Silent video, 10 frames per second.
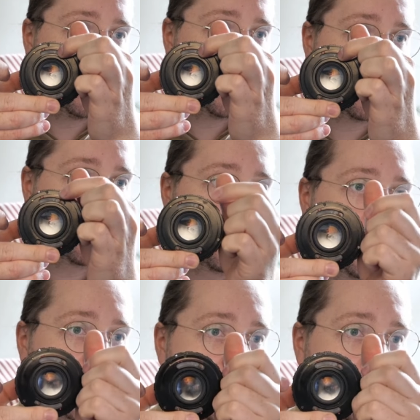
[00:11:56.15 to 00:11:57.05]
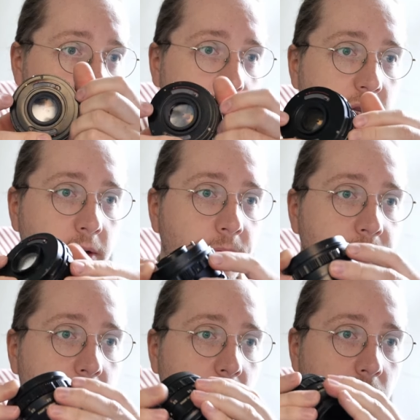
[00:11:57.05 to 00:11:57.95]
you release the shutter.
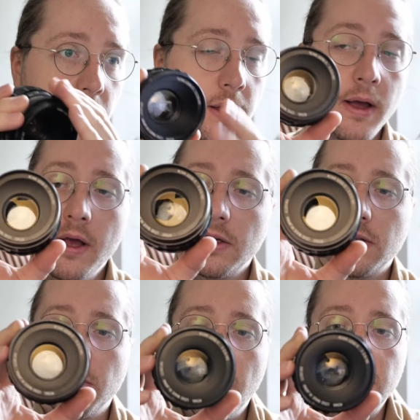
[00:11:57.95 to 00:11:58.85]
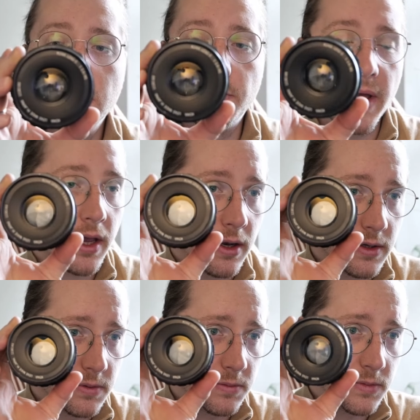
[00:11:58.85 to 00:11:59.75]
Yeah, so that's the
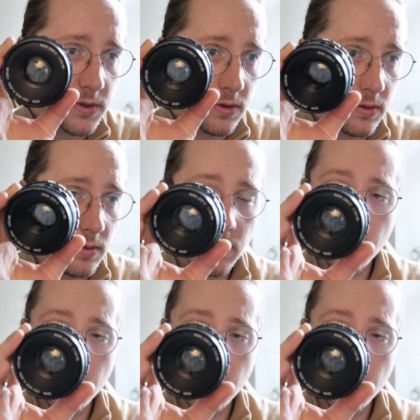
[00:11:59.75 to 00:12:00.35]
mechanism. So